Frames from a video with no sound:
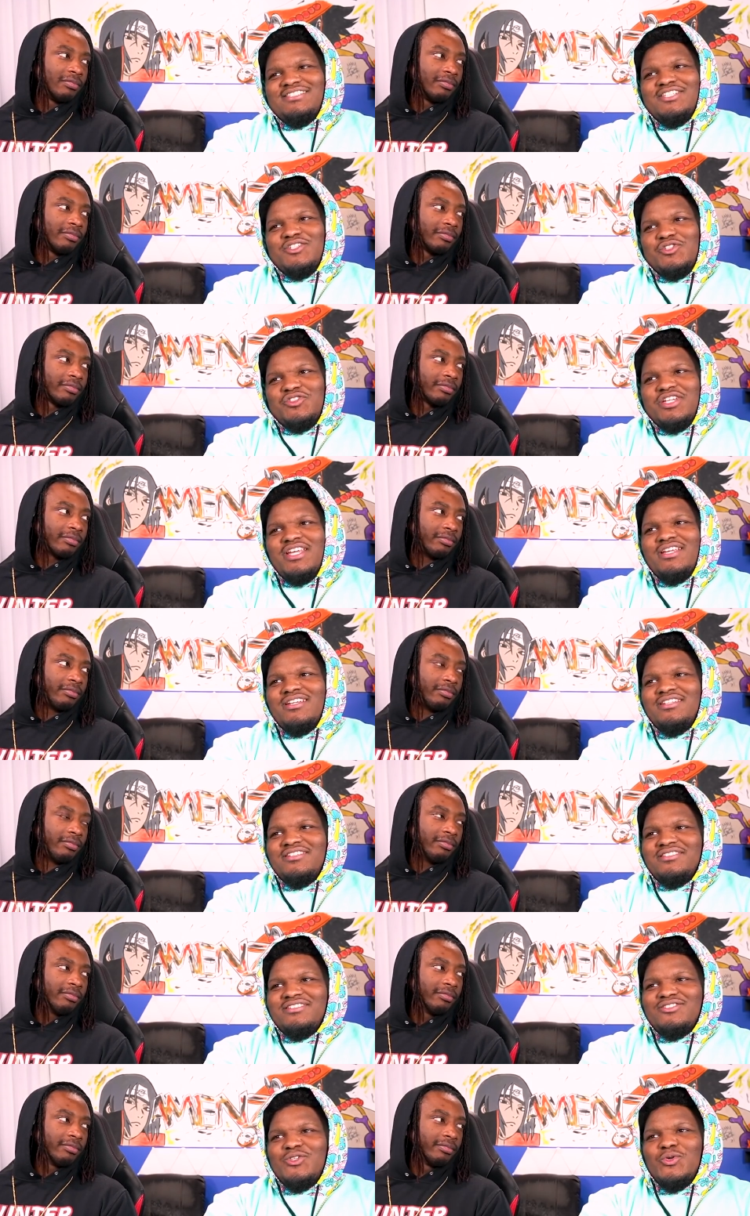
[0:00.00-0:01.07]
Speaker 1: that you take
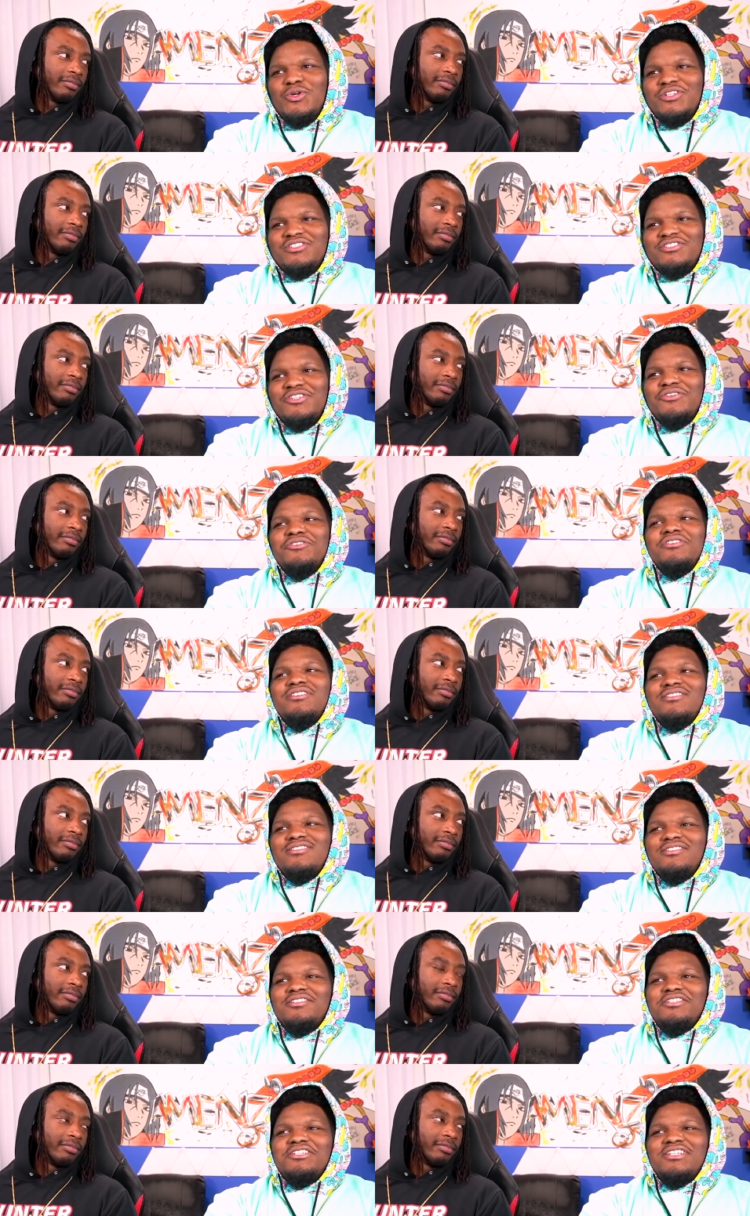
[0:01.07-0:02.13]
towards certain
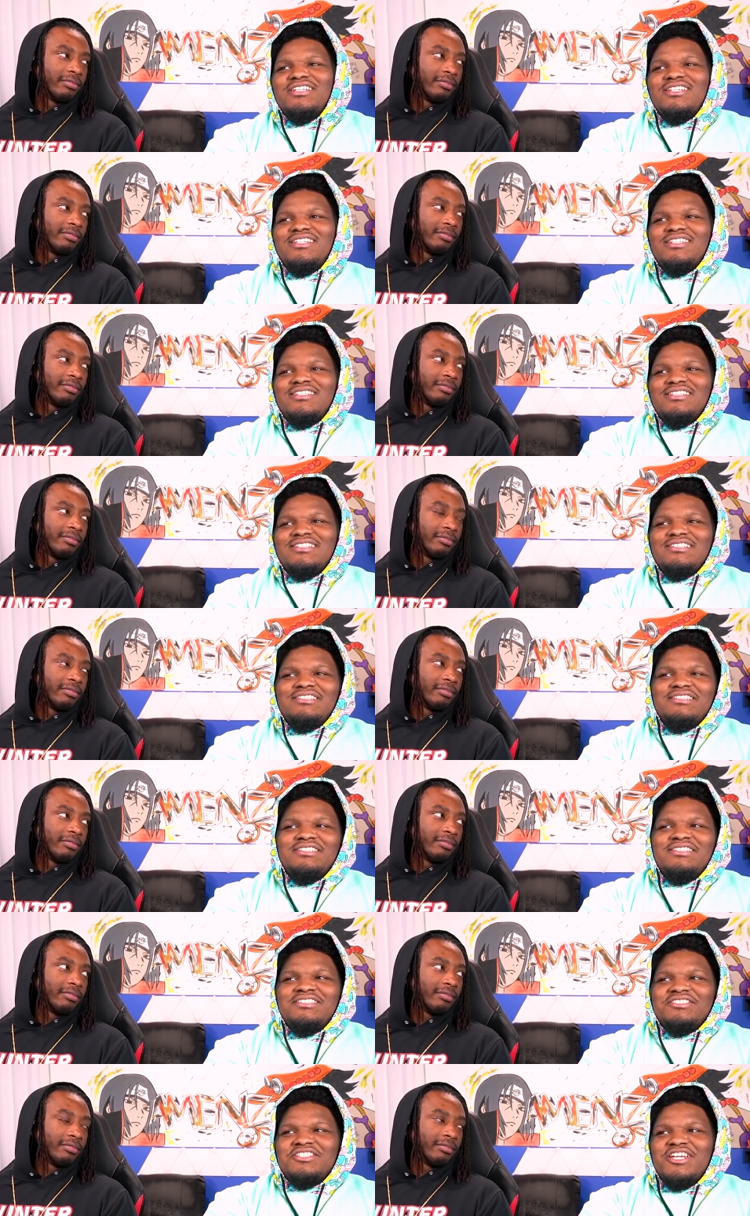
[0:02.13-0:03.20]

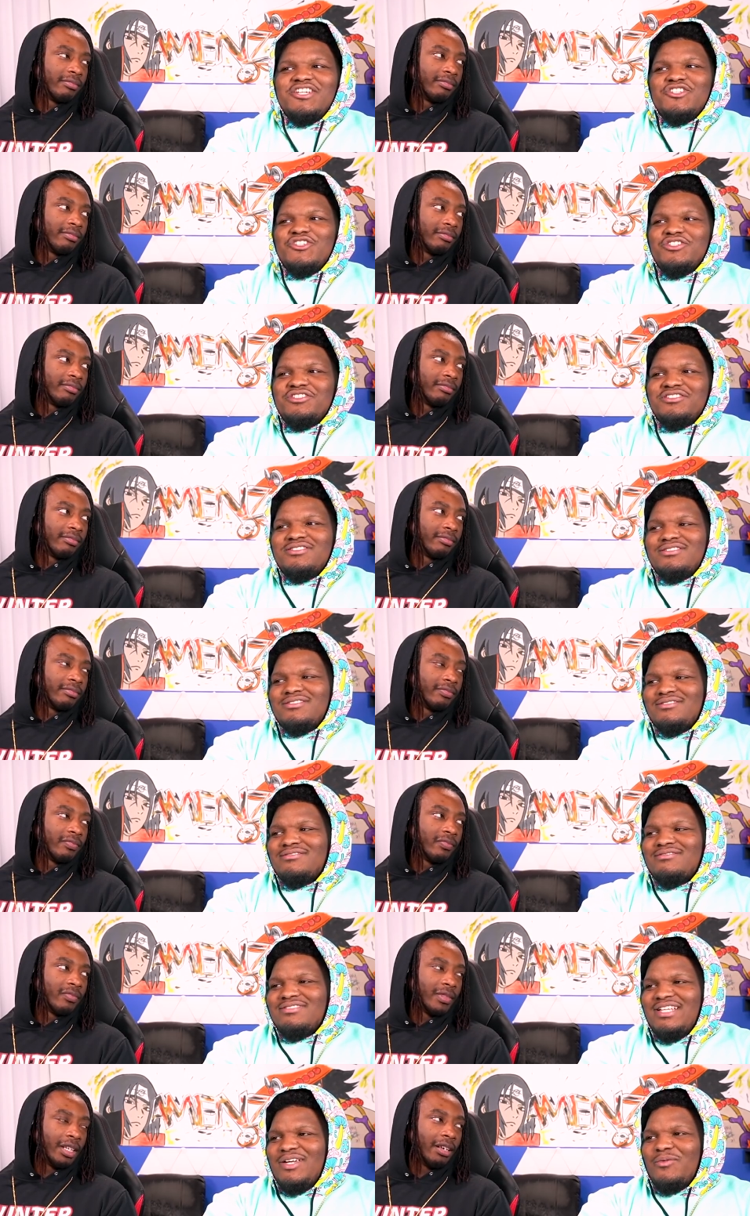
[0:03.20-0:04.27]
discussions,
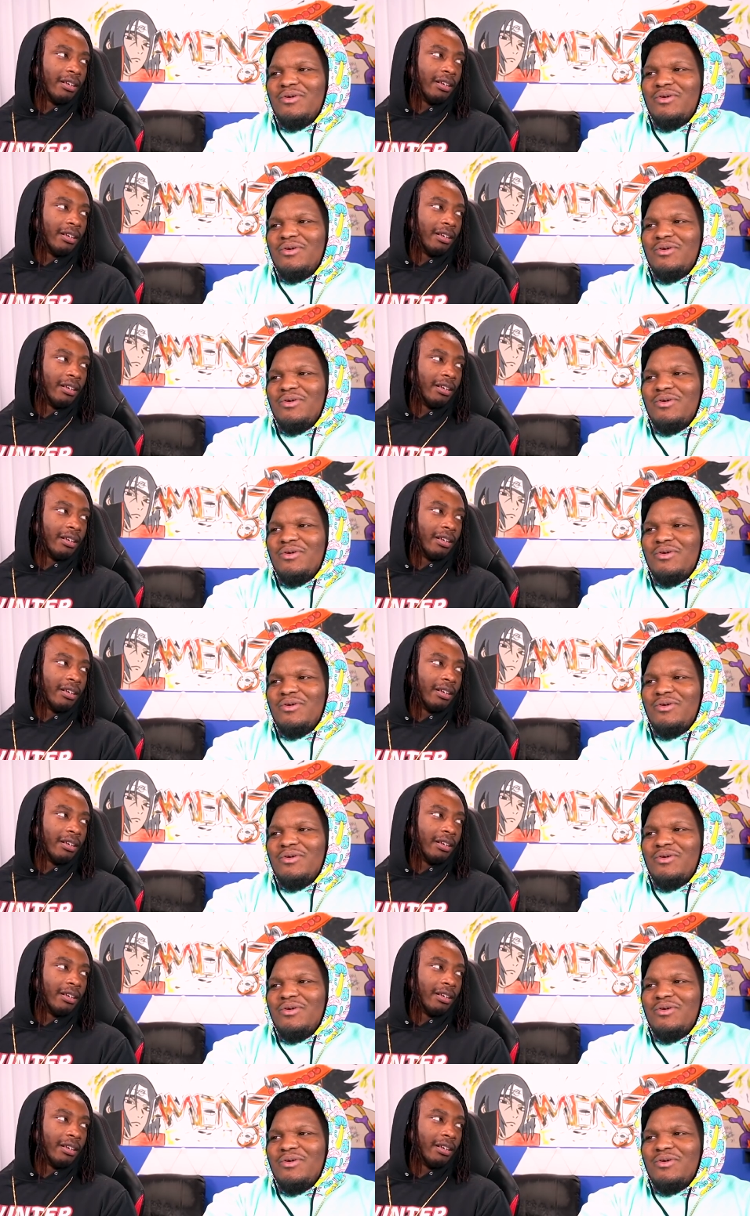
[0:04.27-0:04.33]
like yeah.